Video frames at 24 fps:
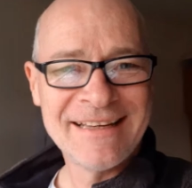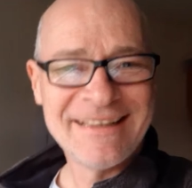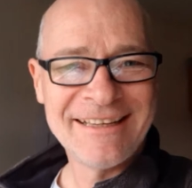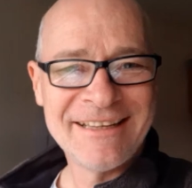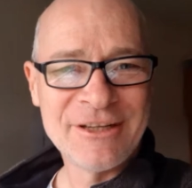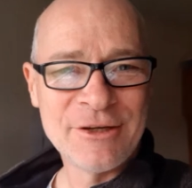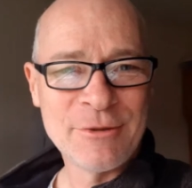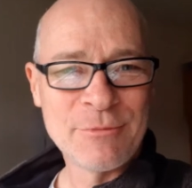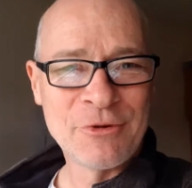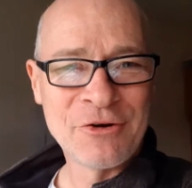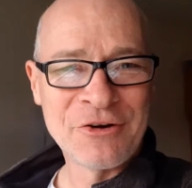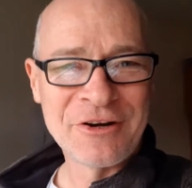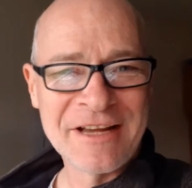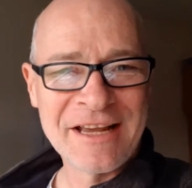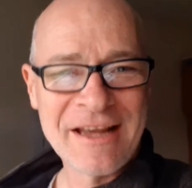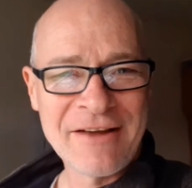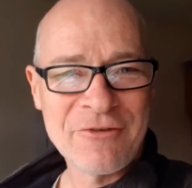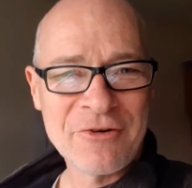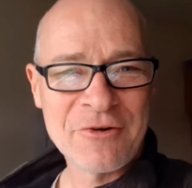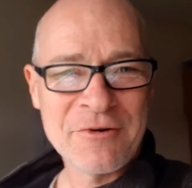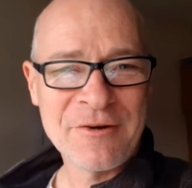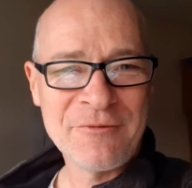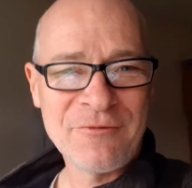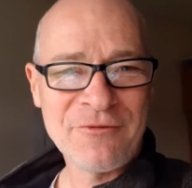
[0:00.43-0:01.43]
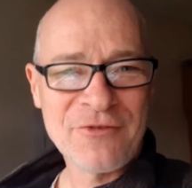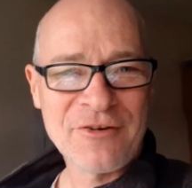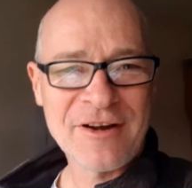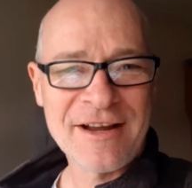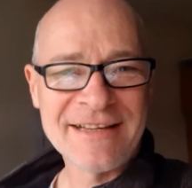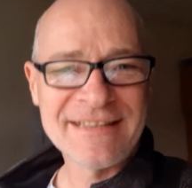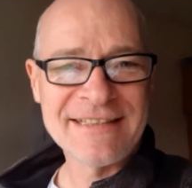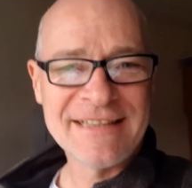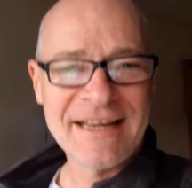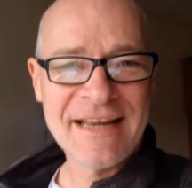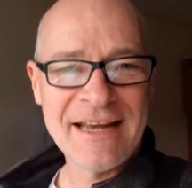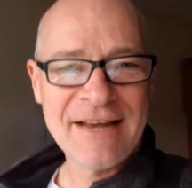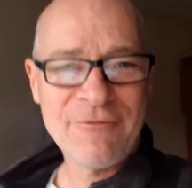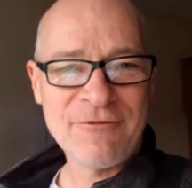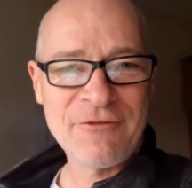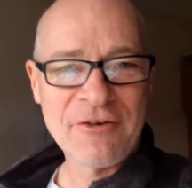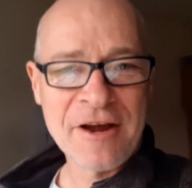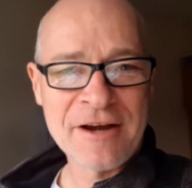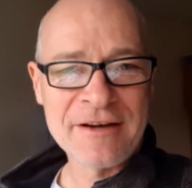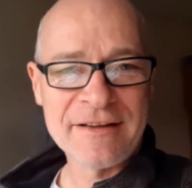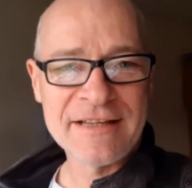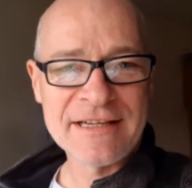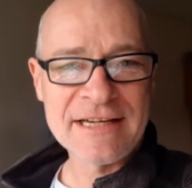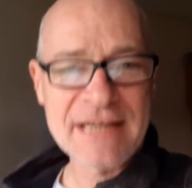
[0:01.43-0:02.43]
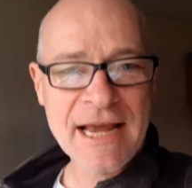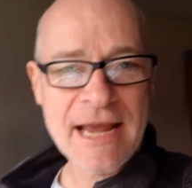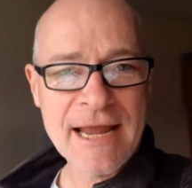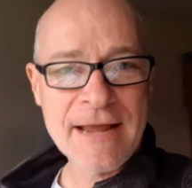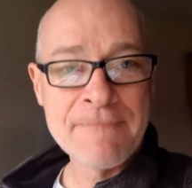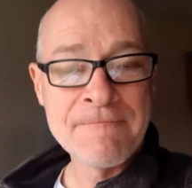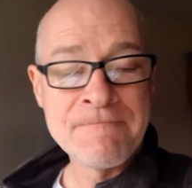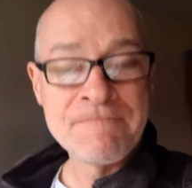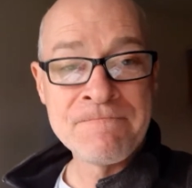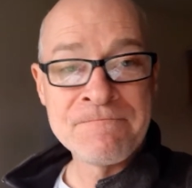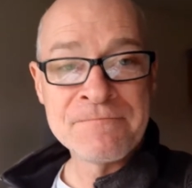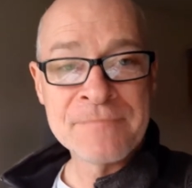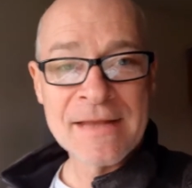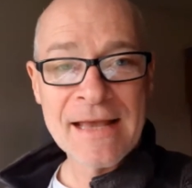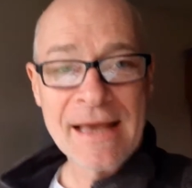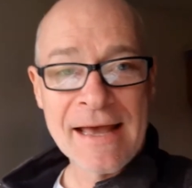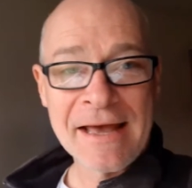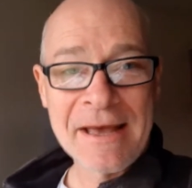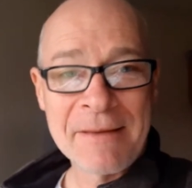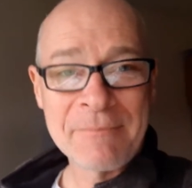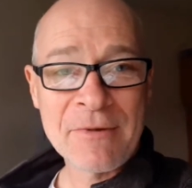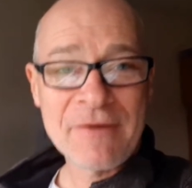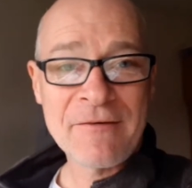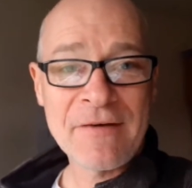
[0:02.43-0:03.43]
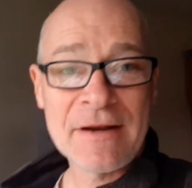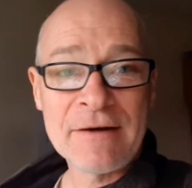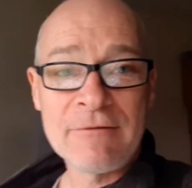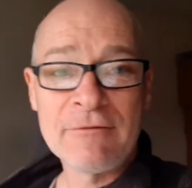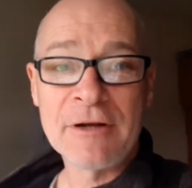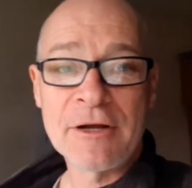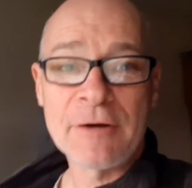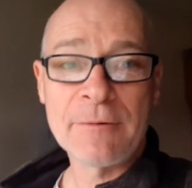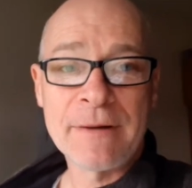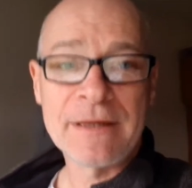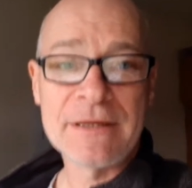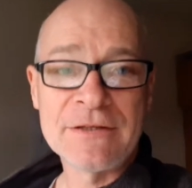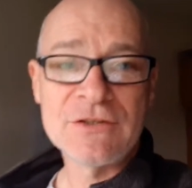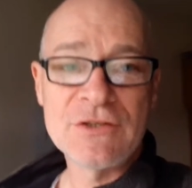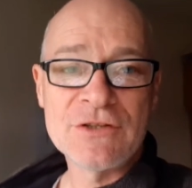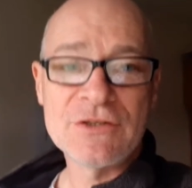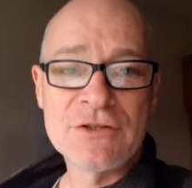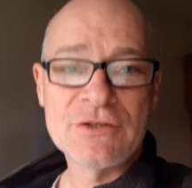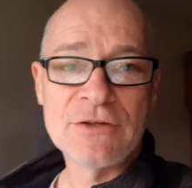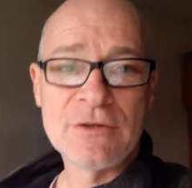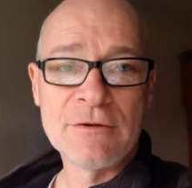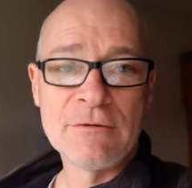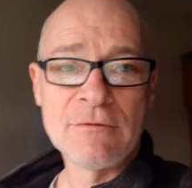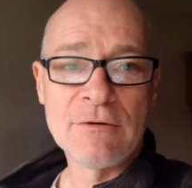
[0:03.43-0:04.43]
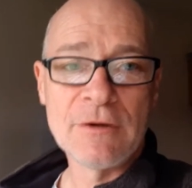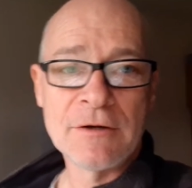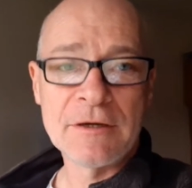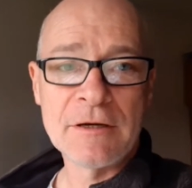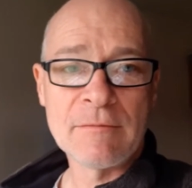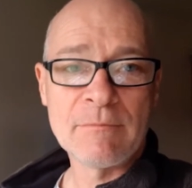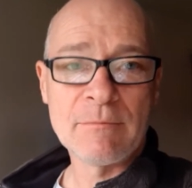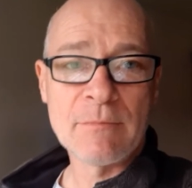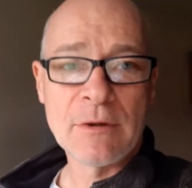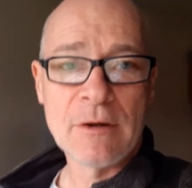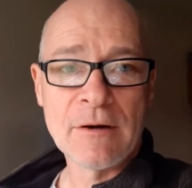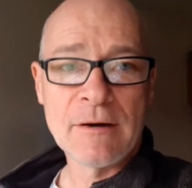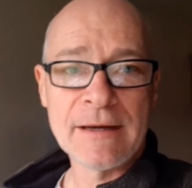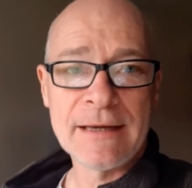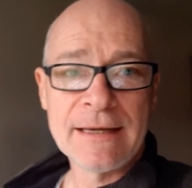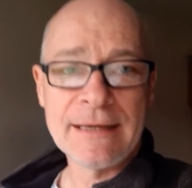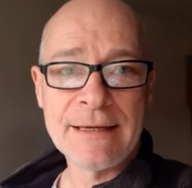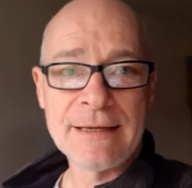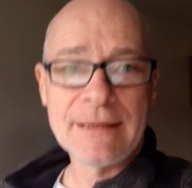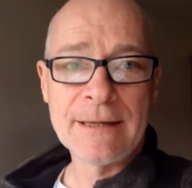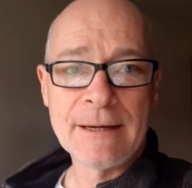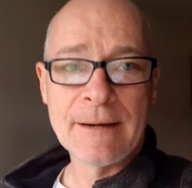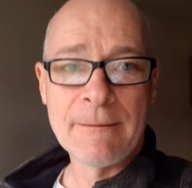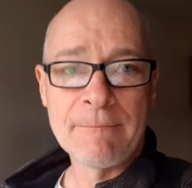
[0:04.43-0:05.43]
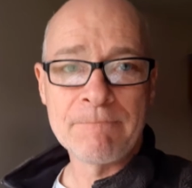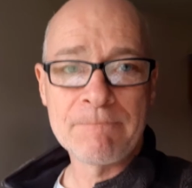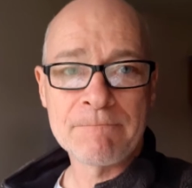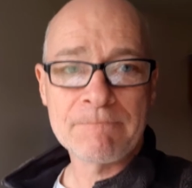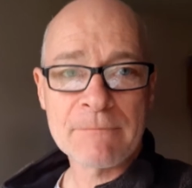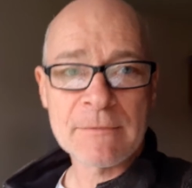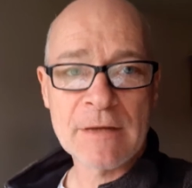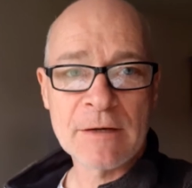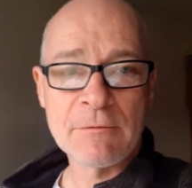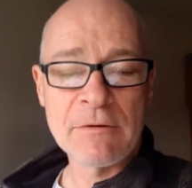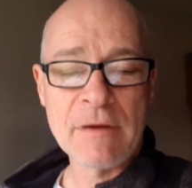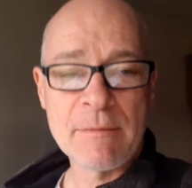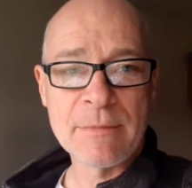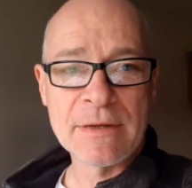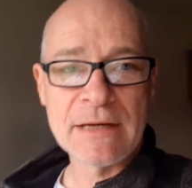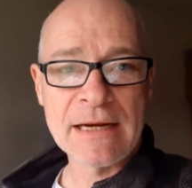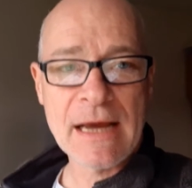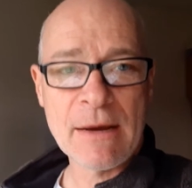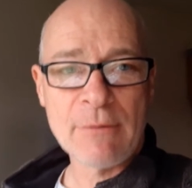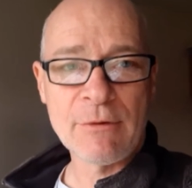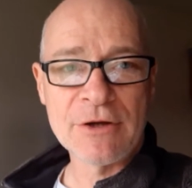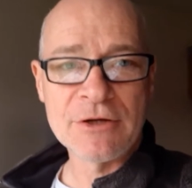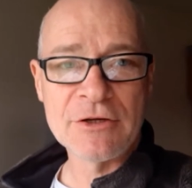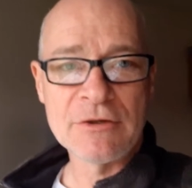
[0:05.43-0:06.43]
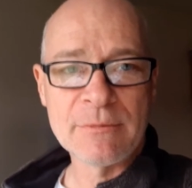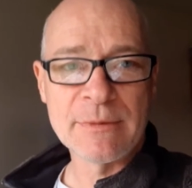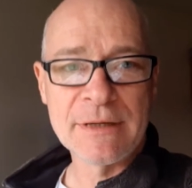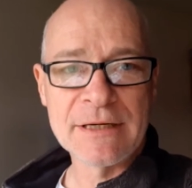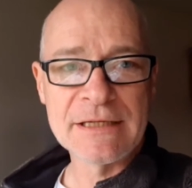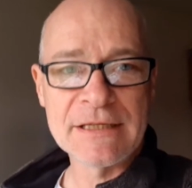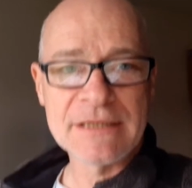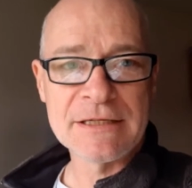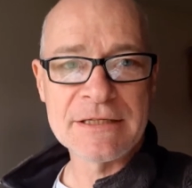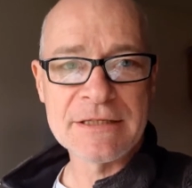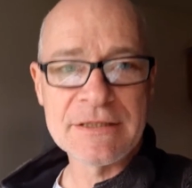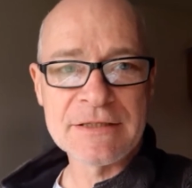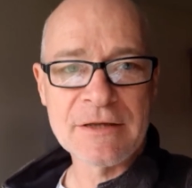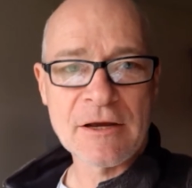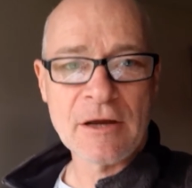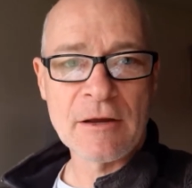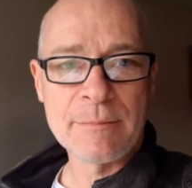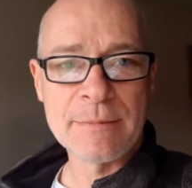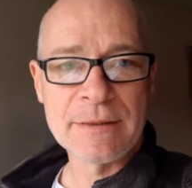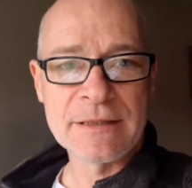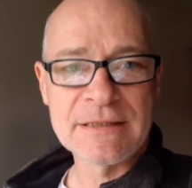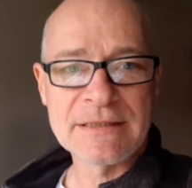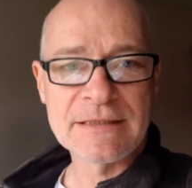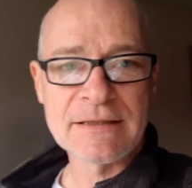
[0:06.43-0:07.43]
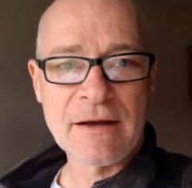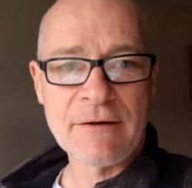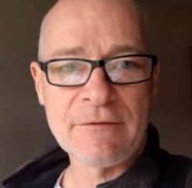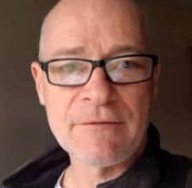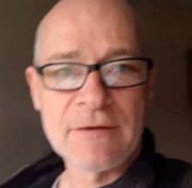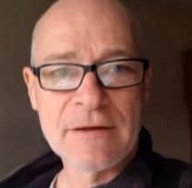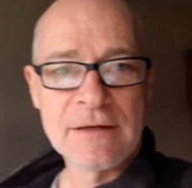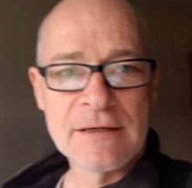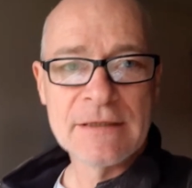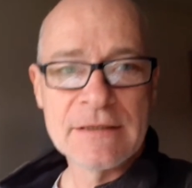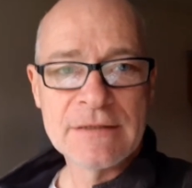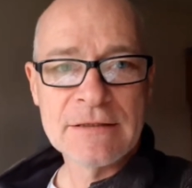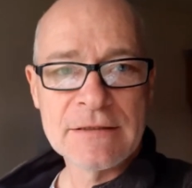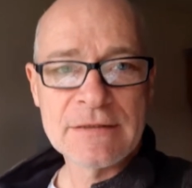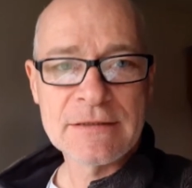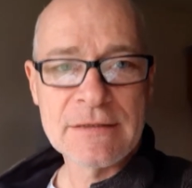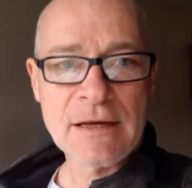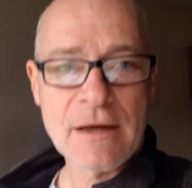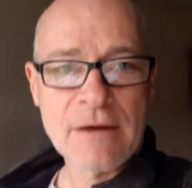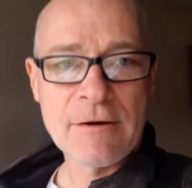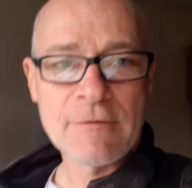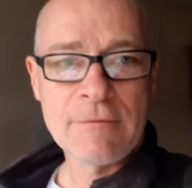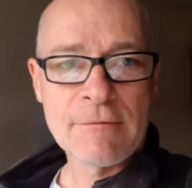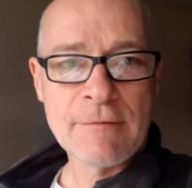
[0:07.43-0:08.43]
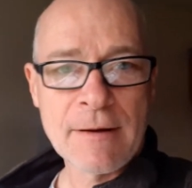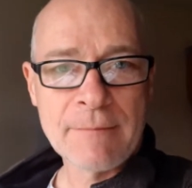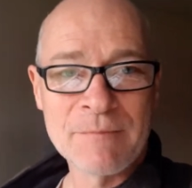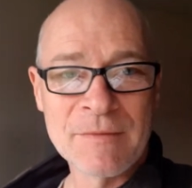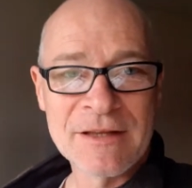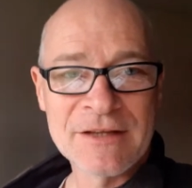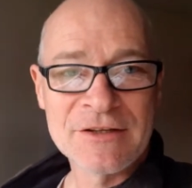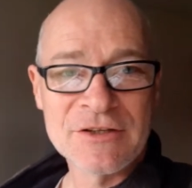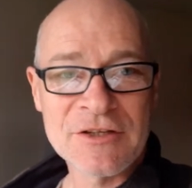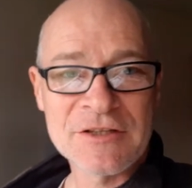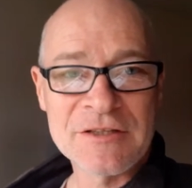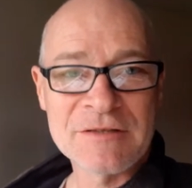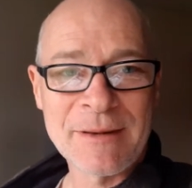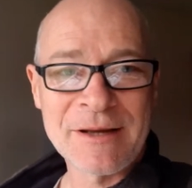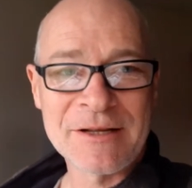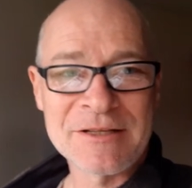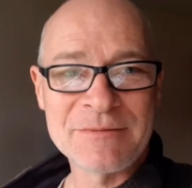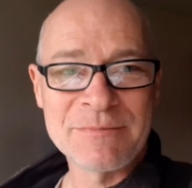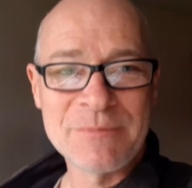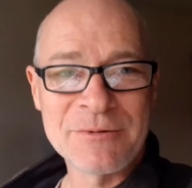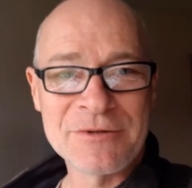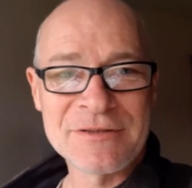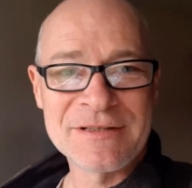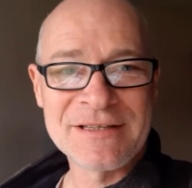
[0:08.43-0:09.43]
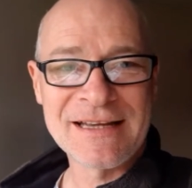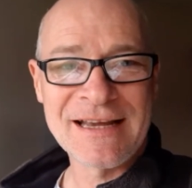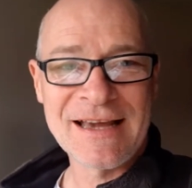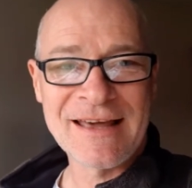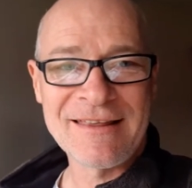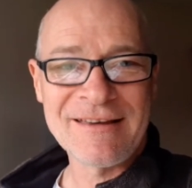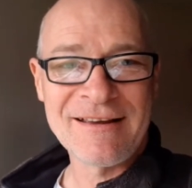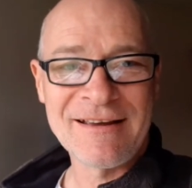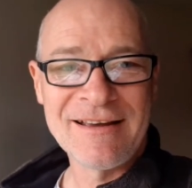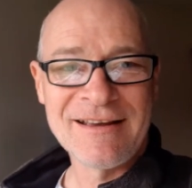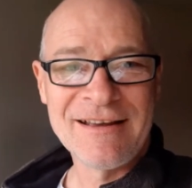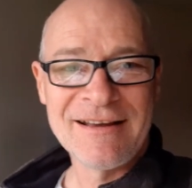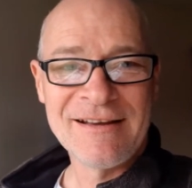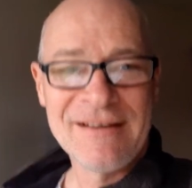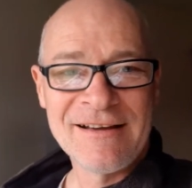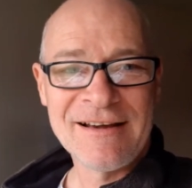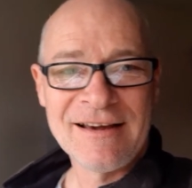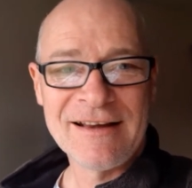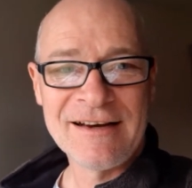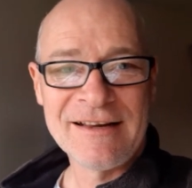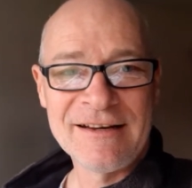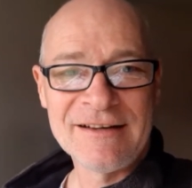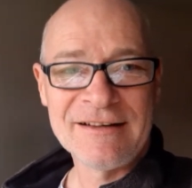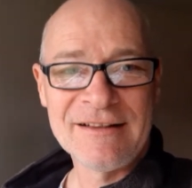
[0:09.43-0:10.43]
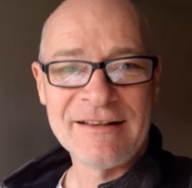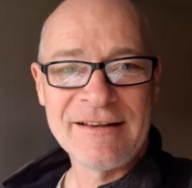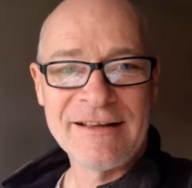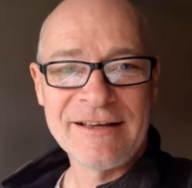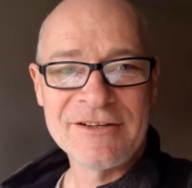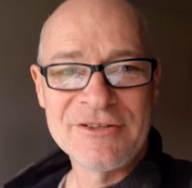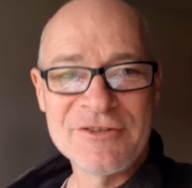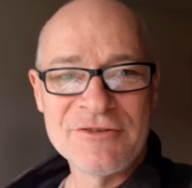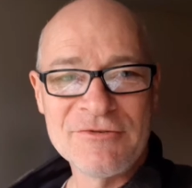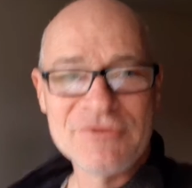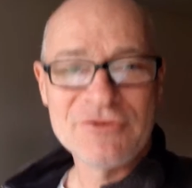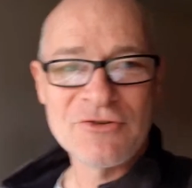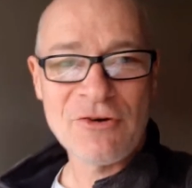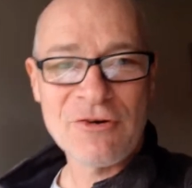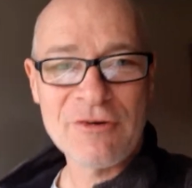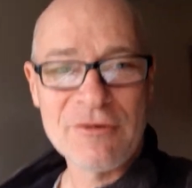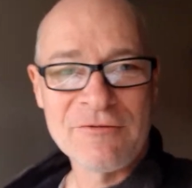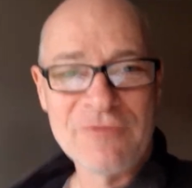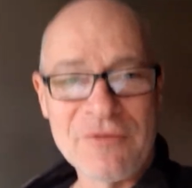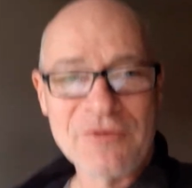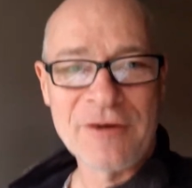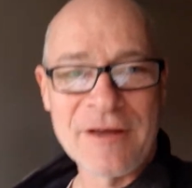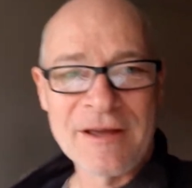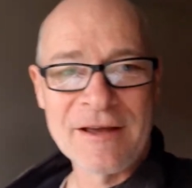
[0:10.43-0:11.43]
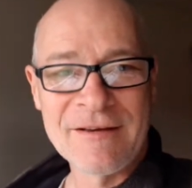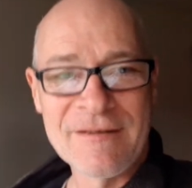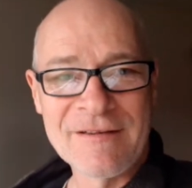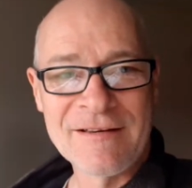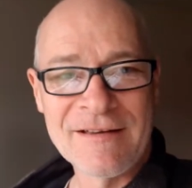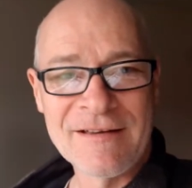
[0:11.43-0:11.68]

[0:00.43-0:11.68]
Good morning everyone, Fraze here, find of the day. Um, I've had a request to look at my um, equipment, how I do my digiscoping stuff. So I'm um, just about to put together a little uh, tutorial for you.